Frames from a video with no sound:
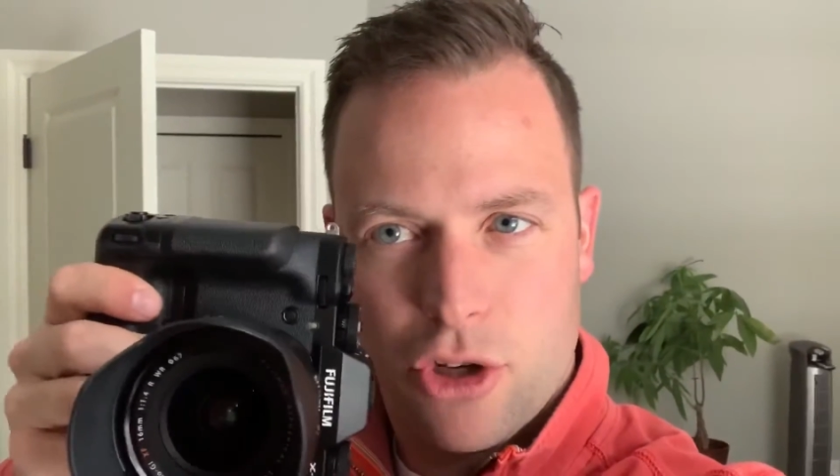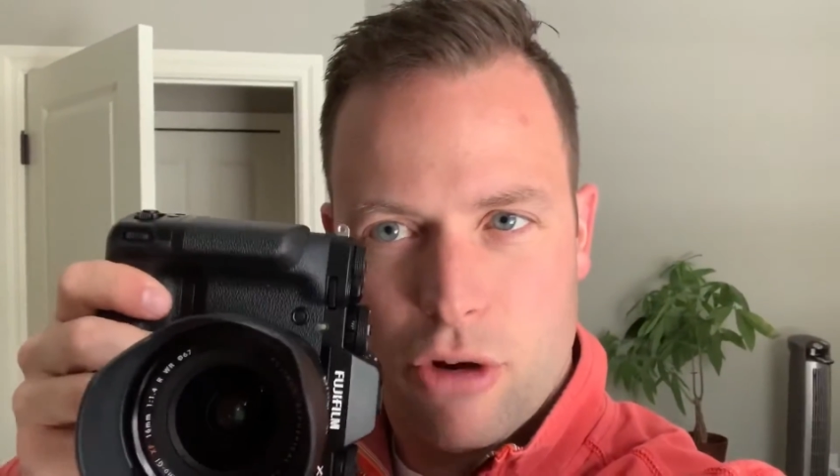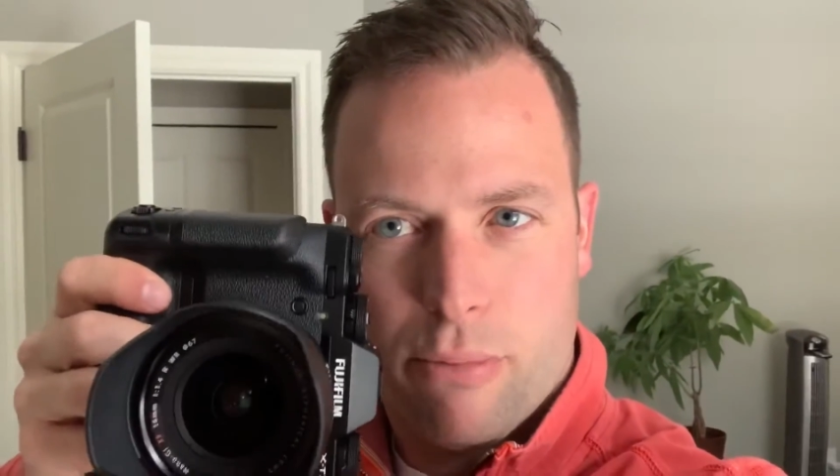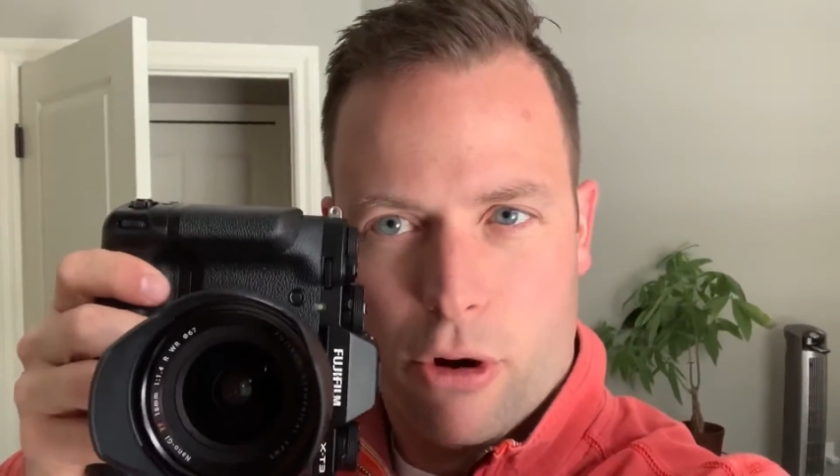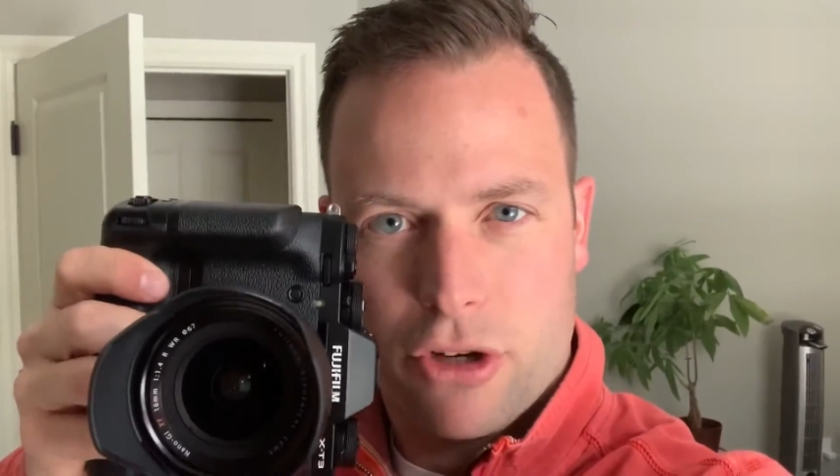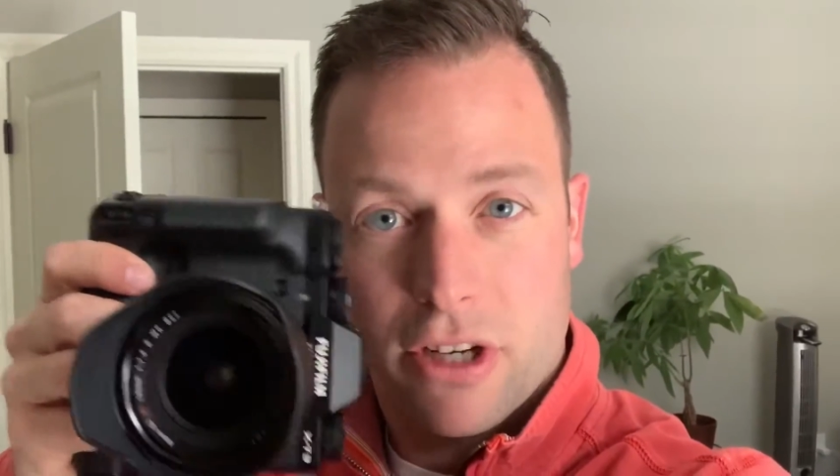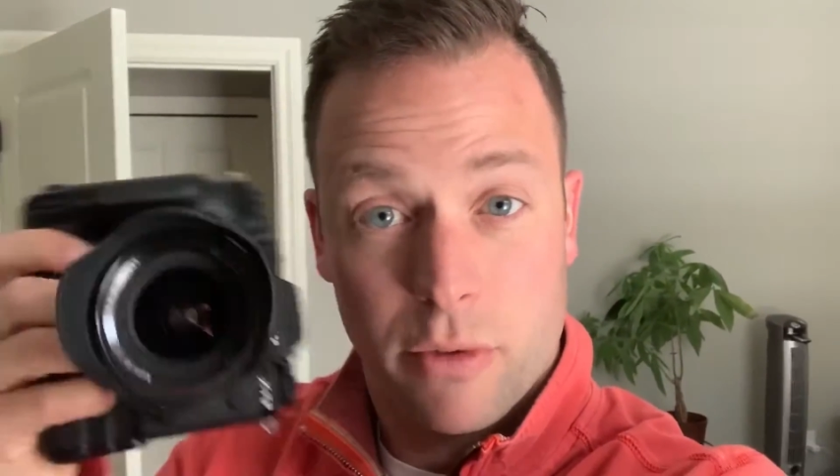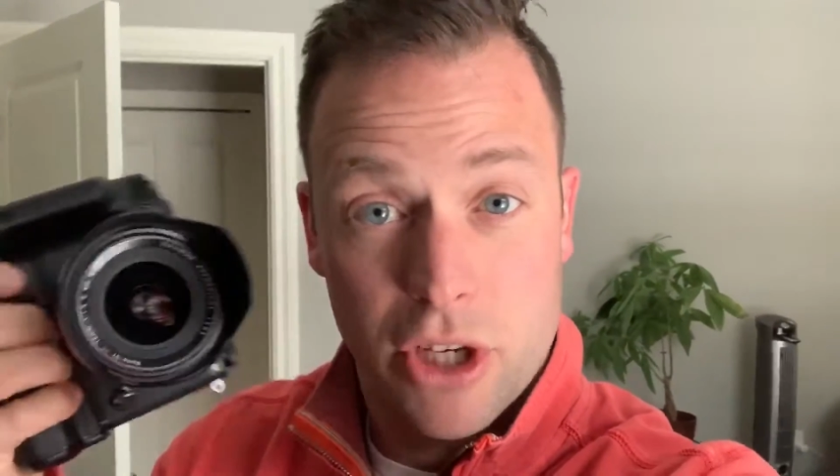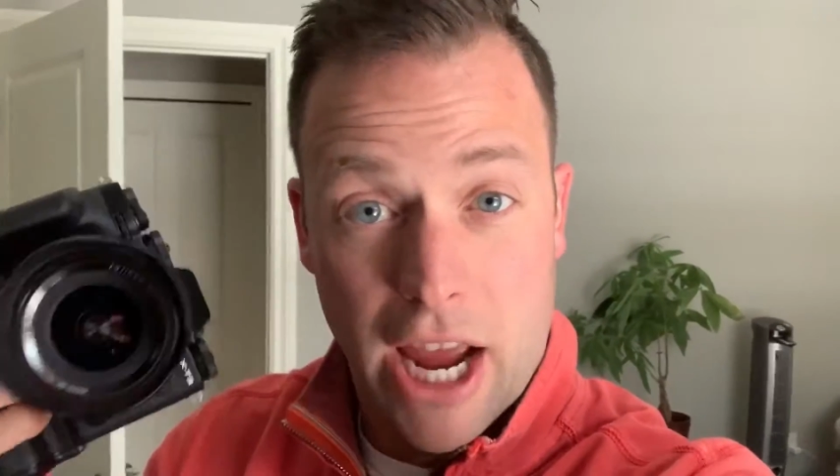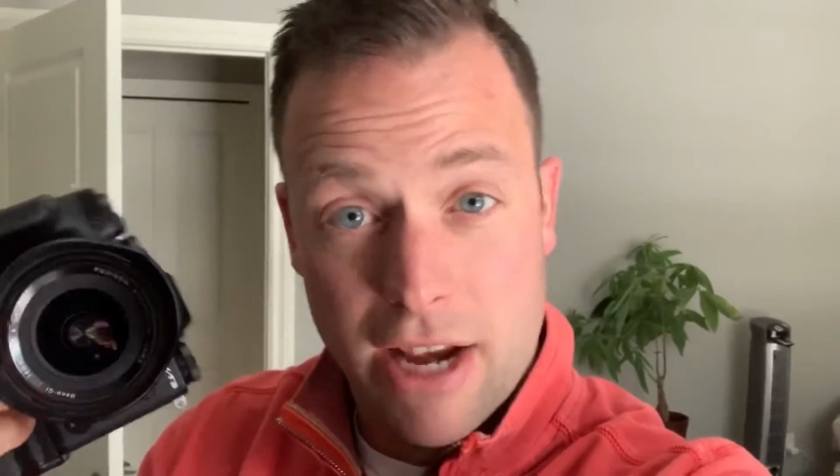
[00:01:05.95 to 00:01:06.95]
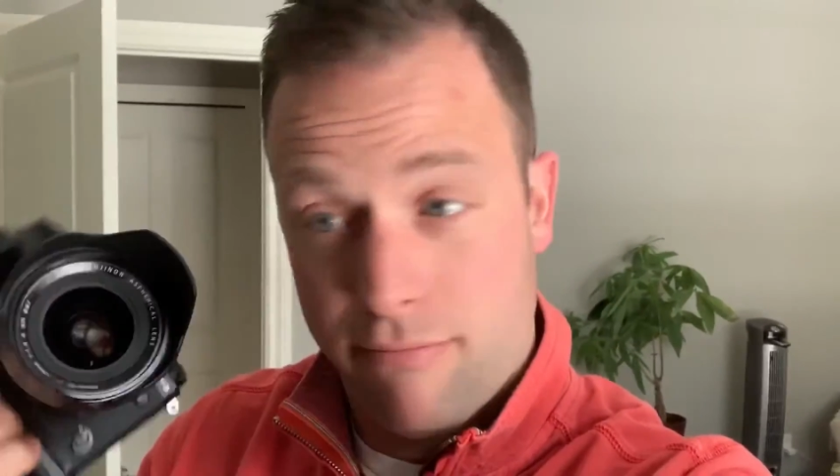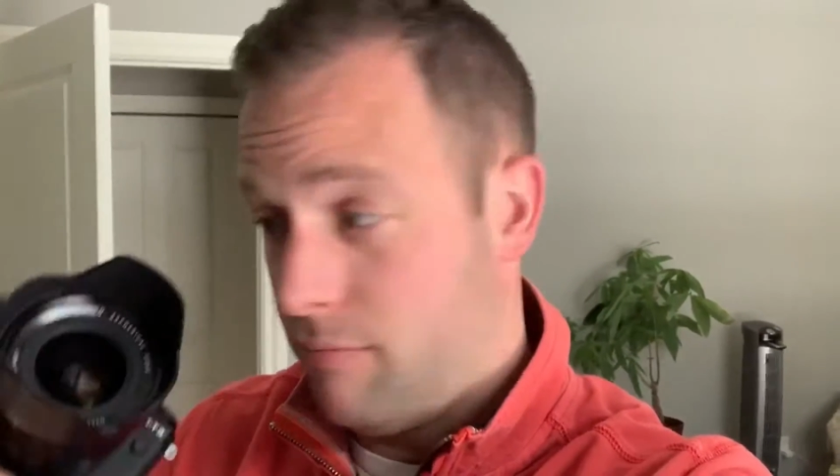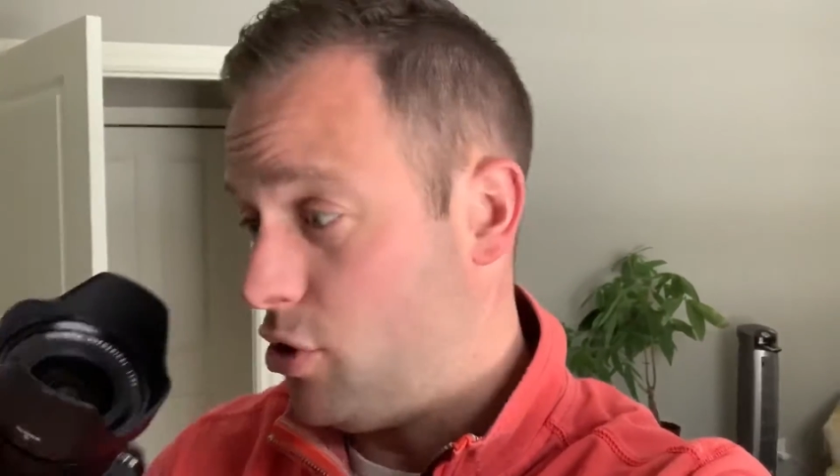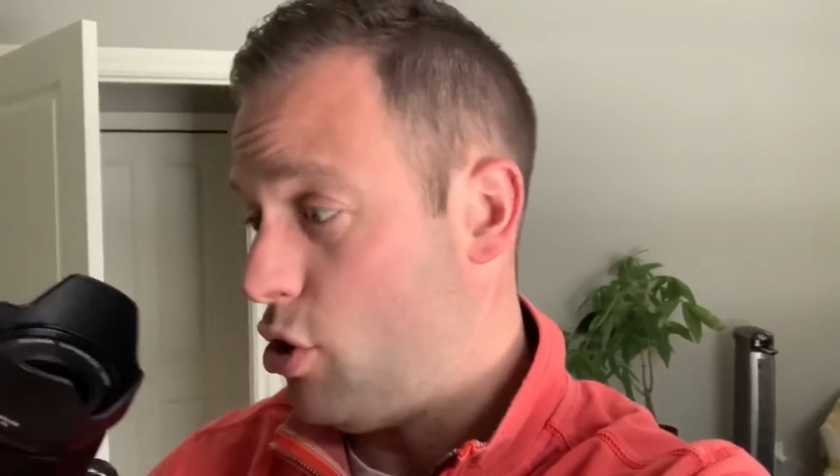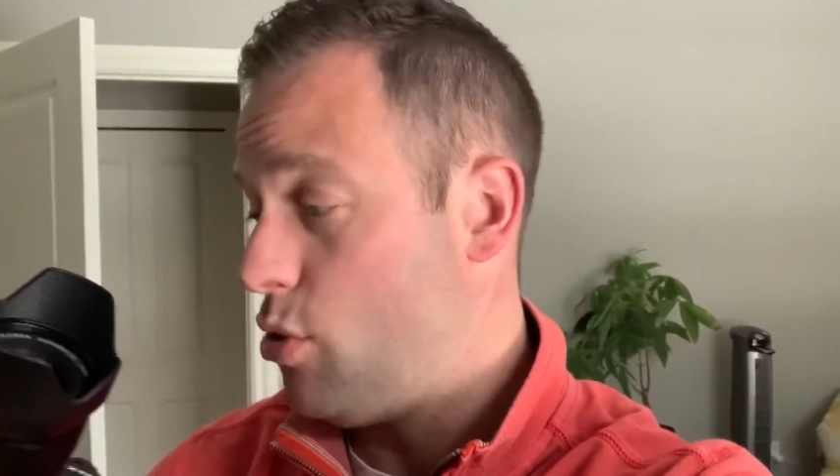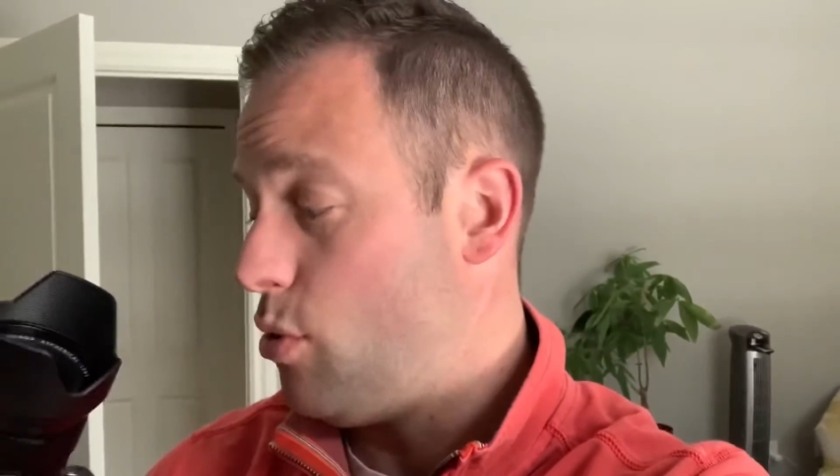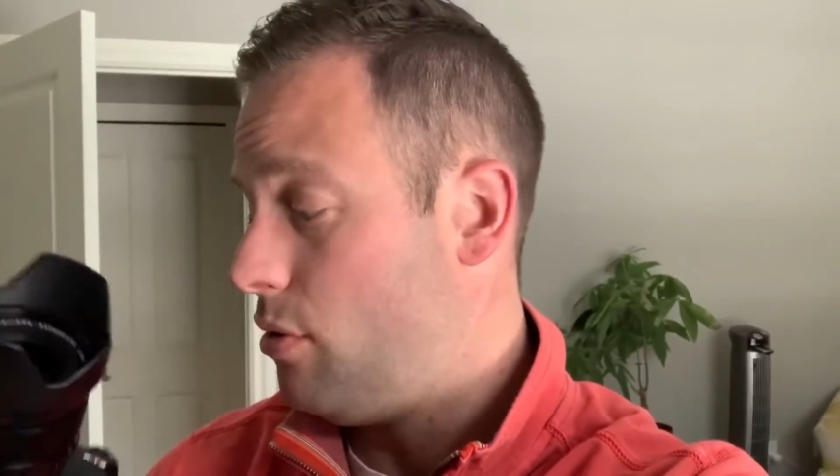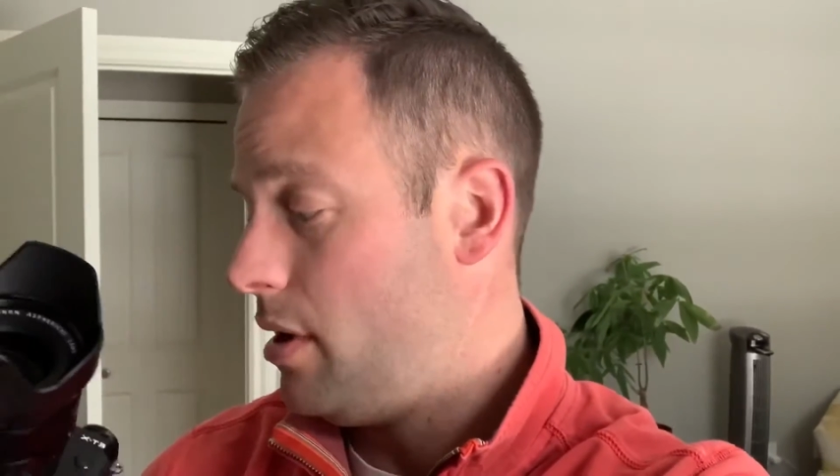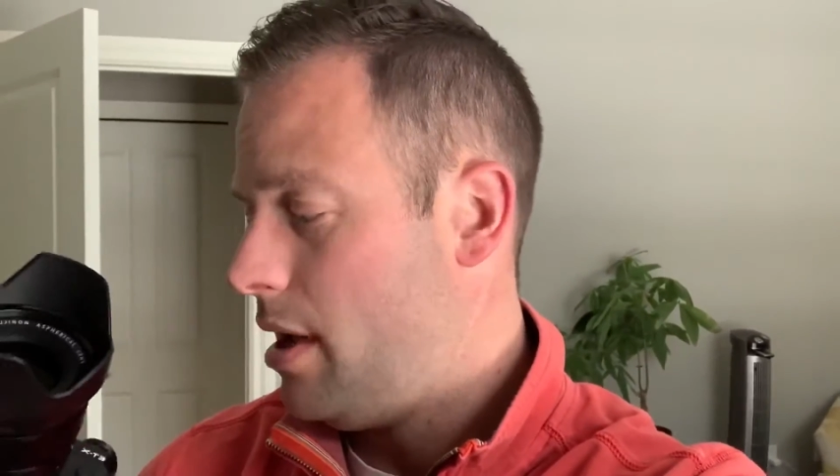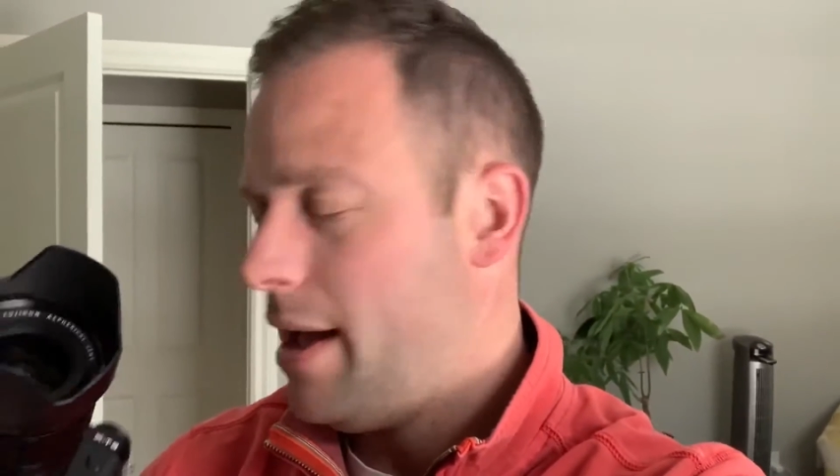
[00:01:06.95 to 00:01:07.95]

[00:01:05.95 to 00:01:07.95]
I shoot portraits, which I do.